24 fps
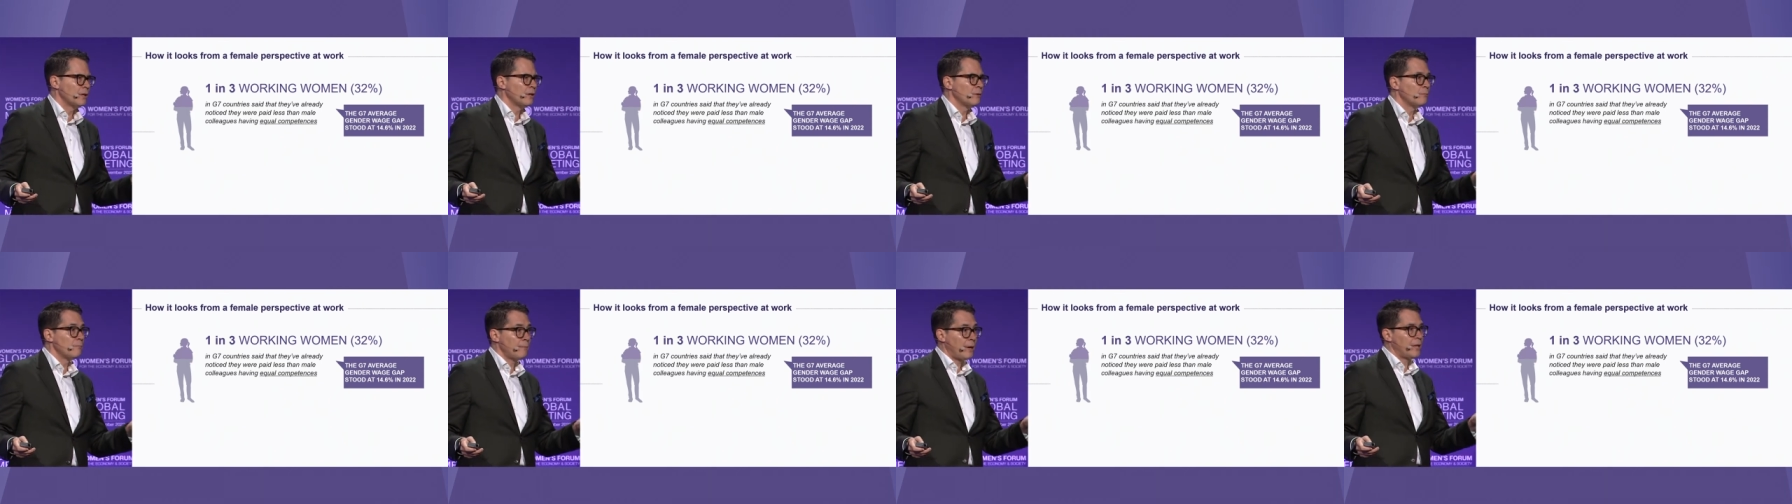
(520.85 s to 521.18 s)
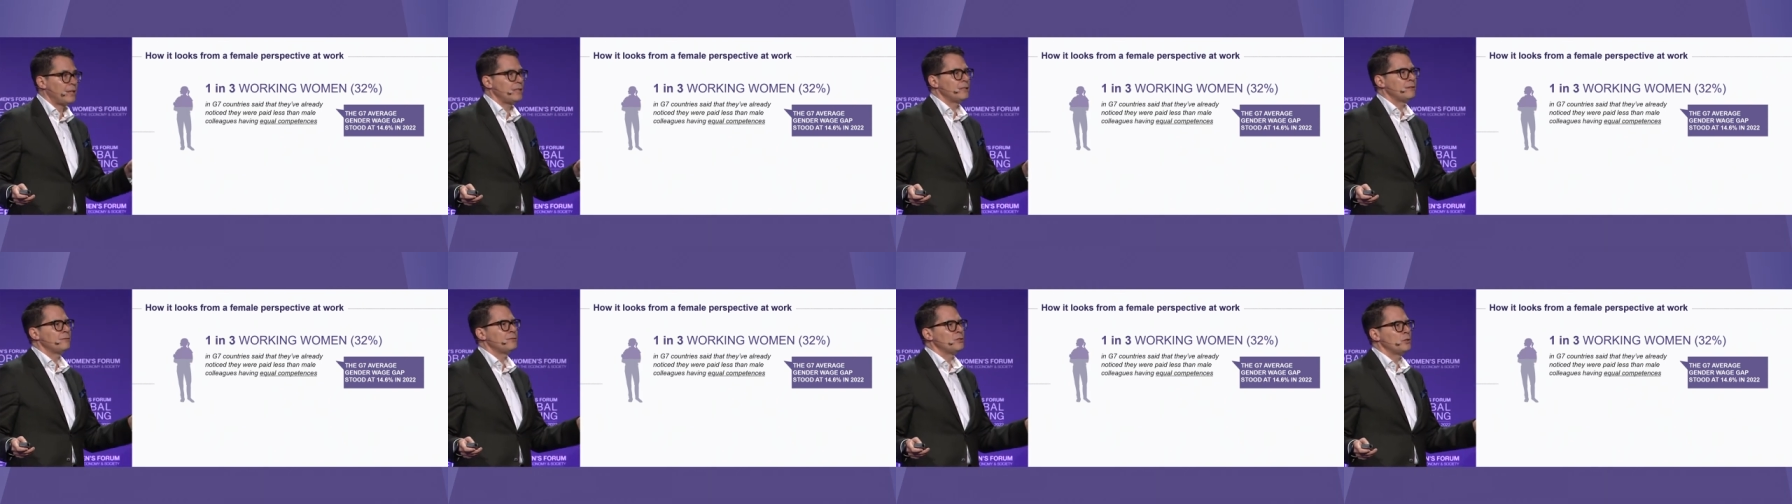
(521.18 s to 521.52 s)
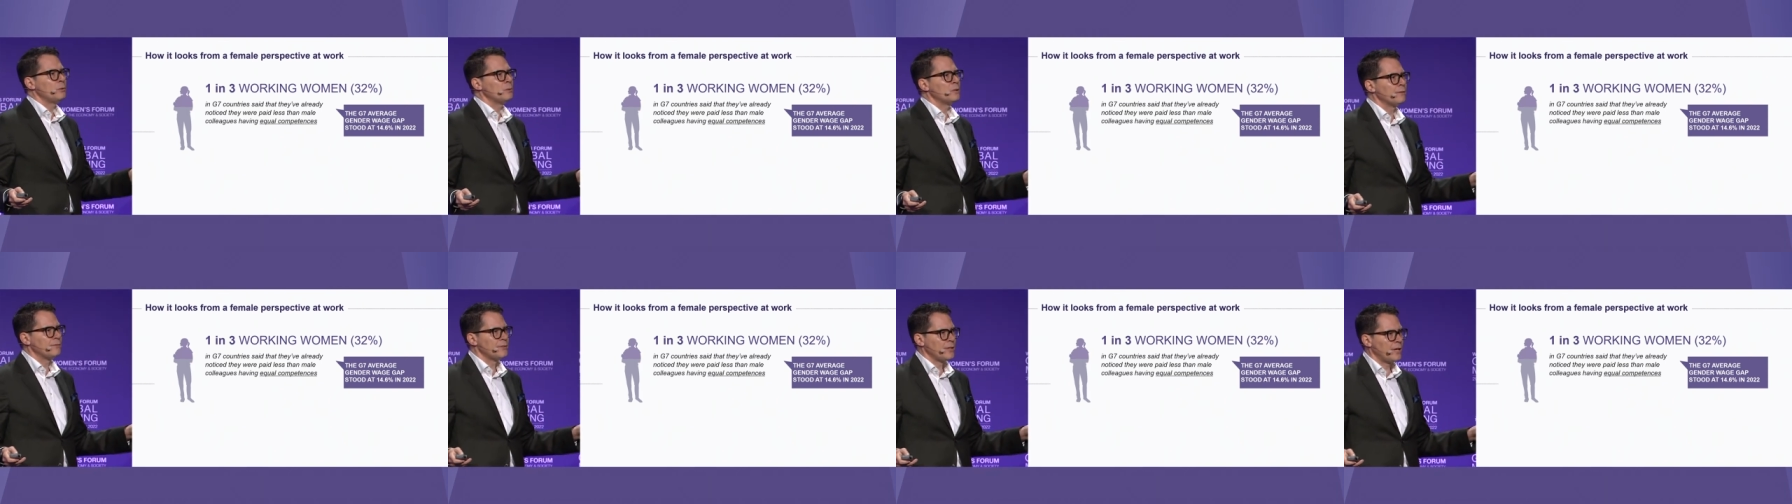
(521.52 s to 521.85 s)
many of you
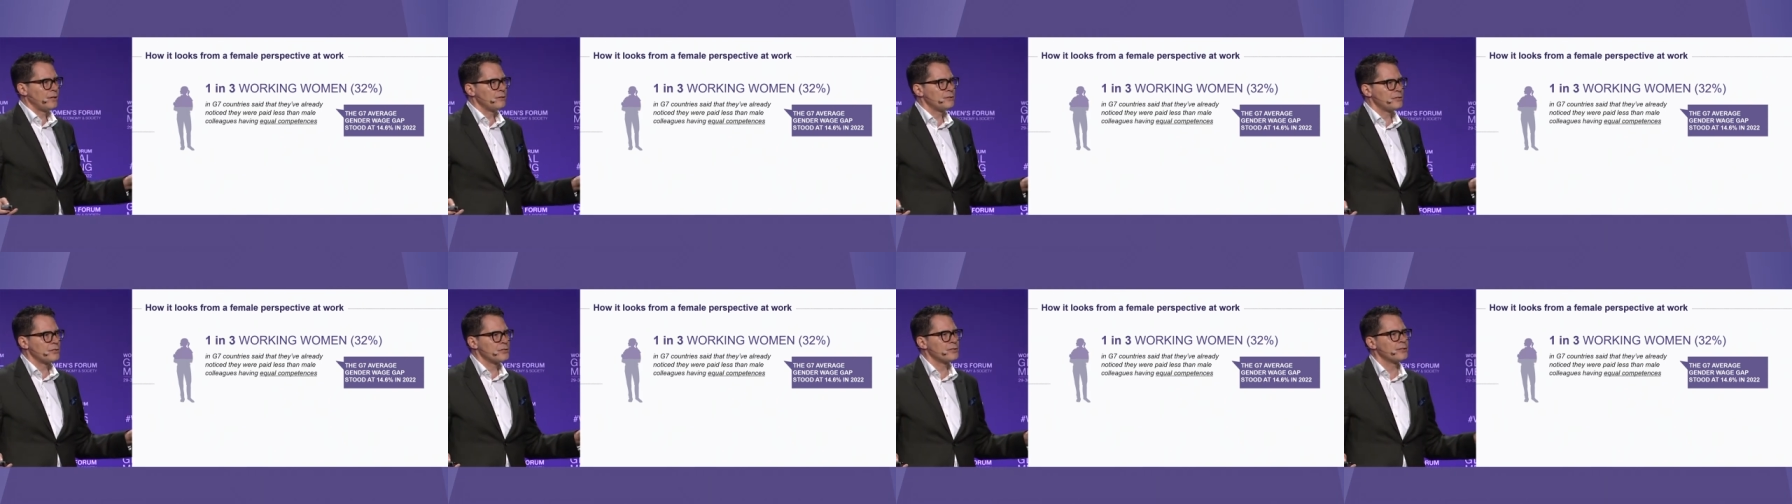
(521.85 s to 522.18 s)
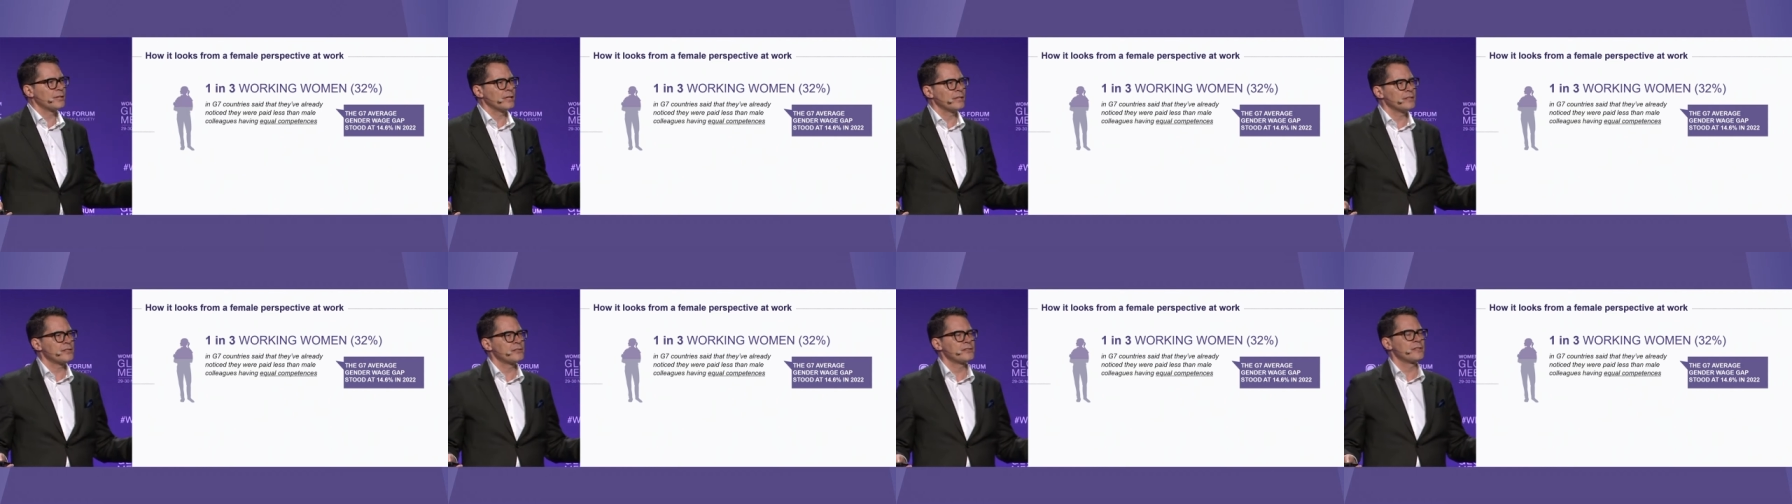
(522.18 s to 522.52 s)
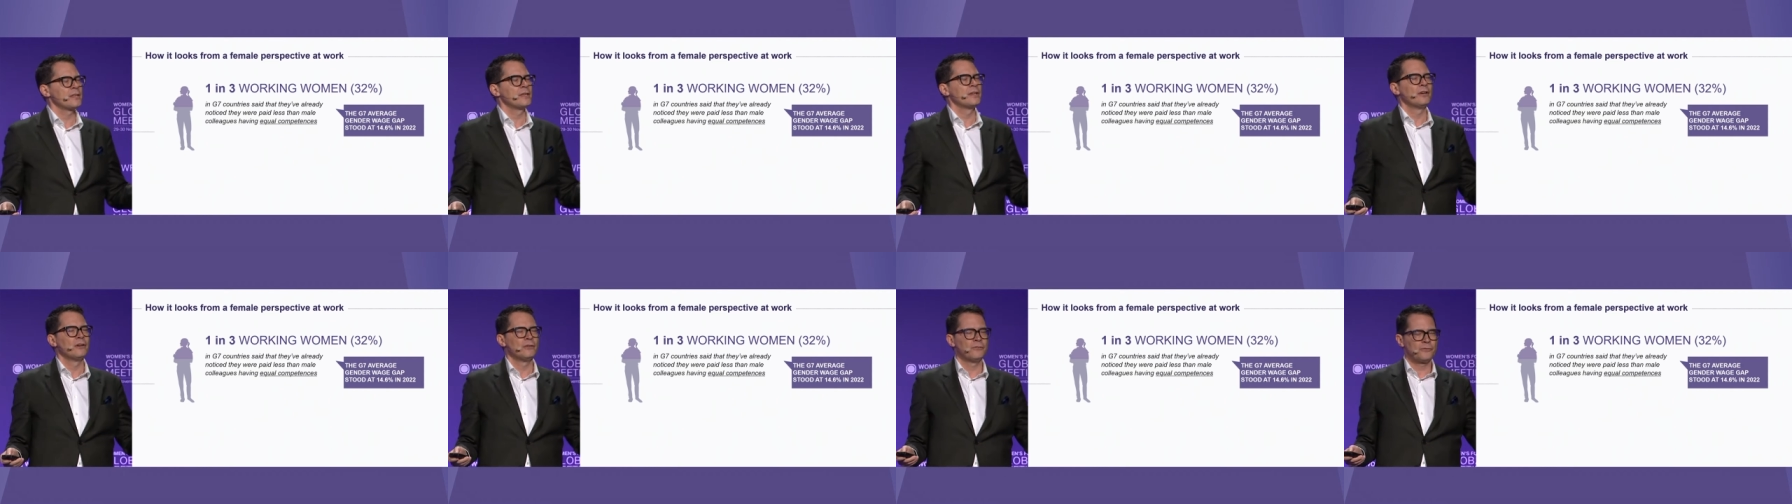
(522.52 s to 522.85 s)
will have noticed this,
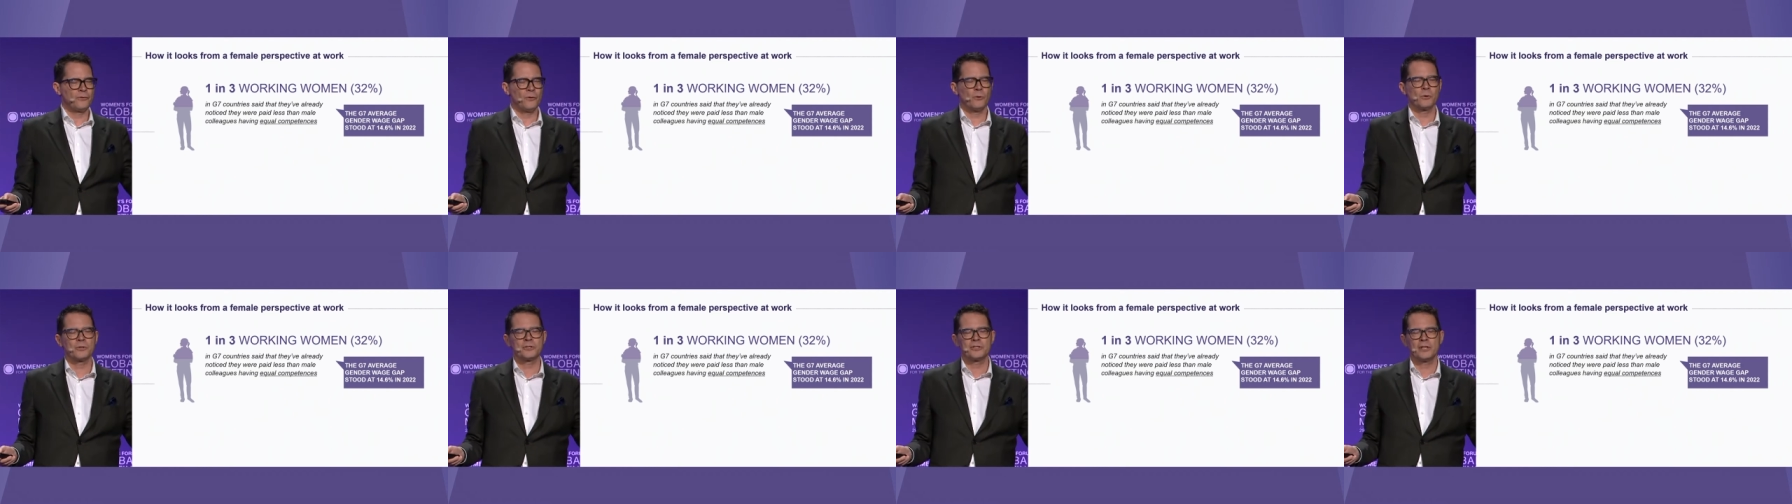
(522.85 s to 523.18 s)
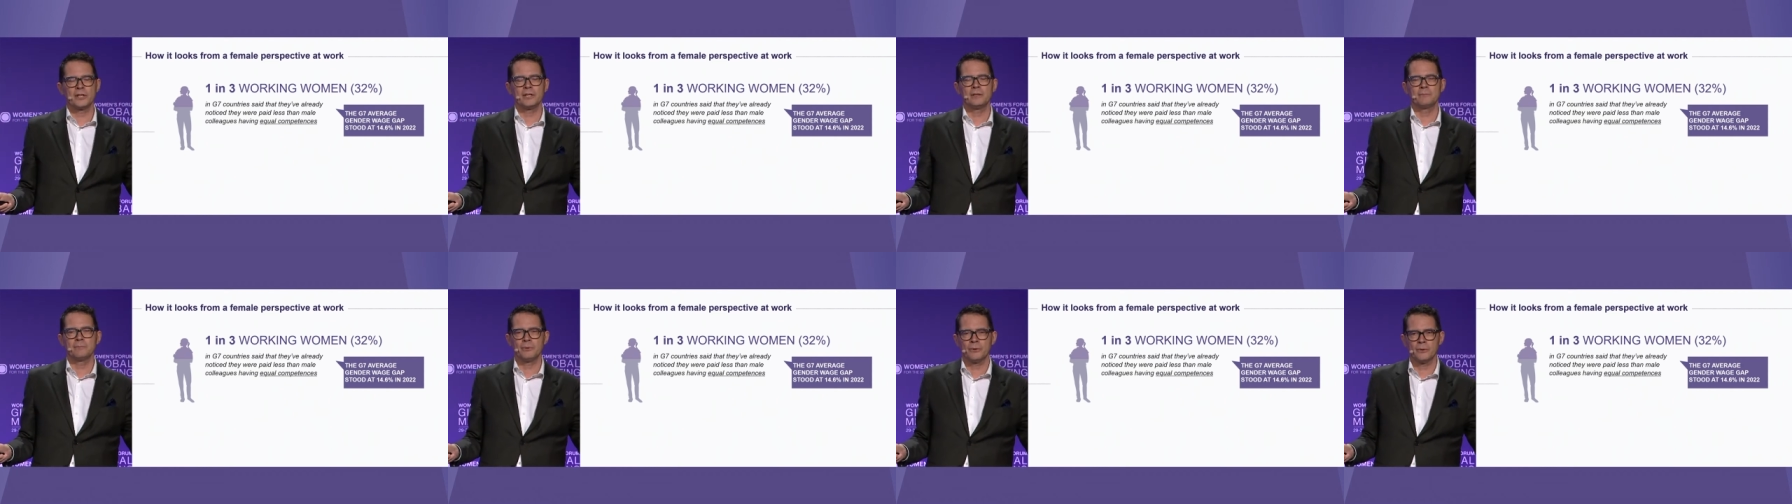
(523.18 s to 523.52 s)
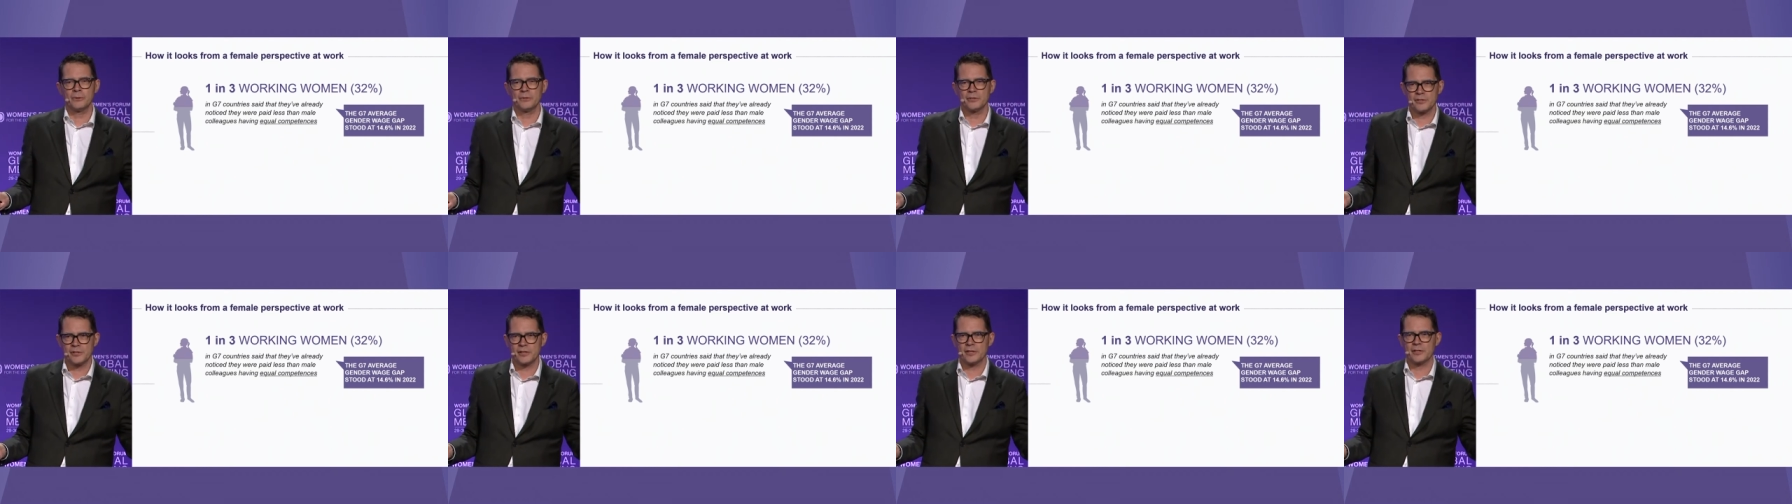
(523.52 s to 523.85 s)

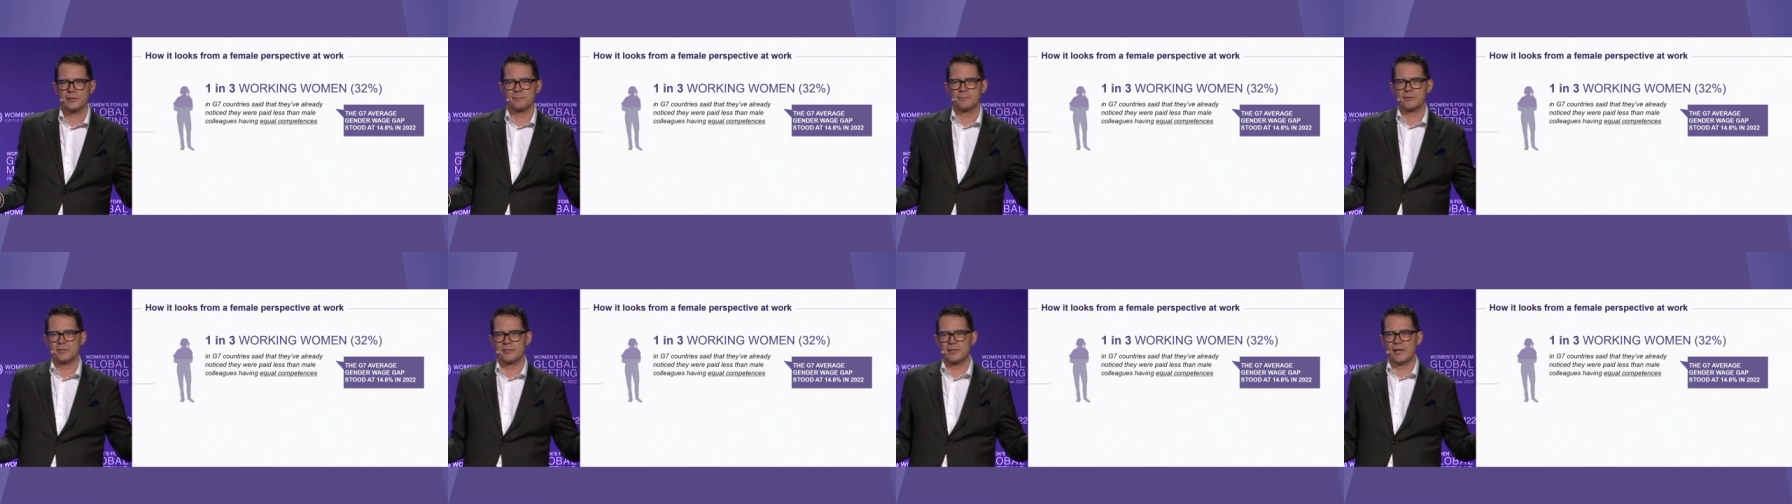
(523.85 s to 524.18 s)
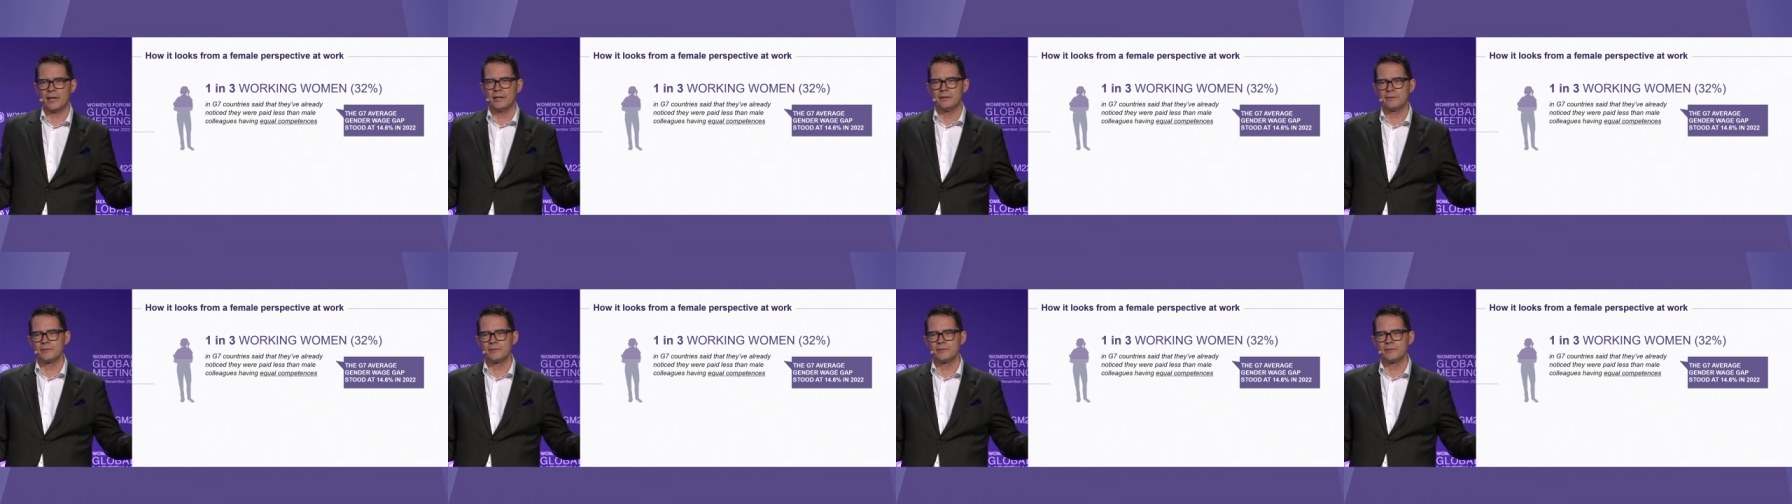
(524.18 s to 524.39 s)
14.6%.